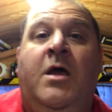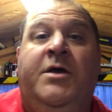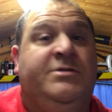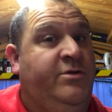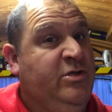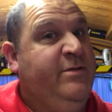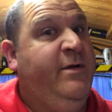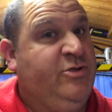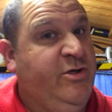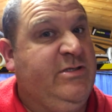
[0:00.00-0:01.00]
So using my
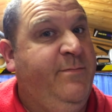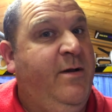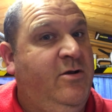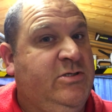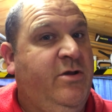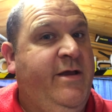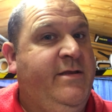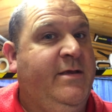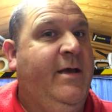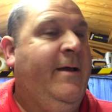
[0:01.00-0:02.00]
trusty Parkside
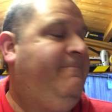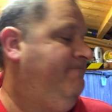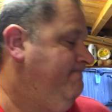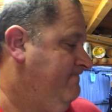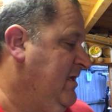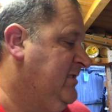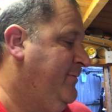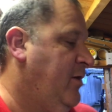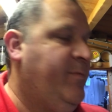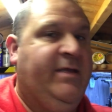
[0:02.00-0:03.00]
um,
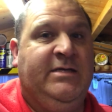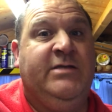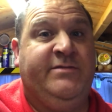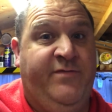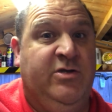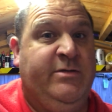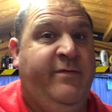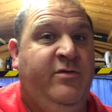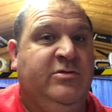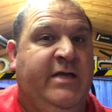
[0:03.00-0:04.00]
decibel meter, that's the first time
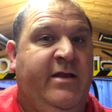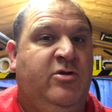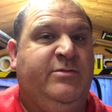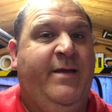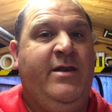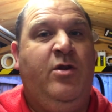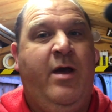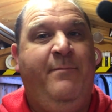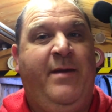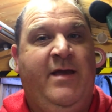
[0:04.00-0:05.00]
I've used that. It cost about
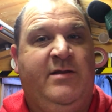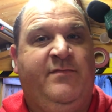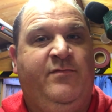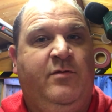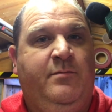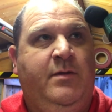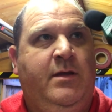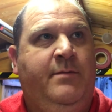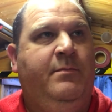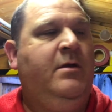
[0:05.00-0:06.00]
£9 from,
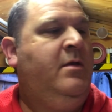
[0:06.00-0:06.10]
um,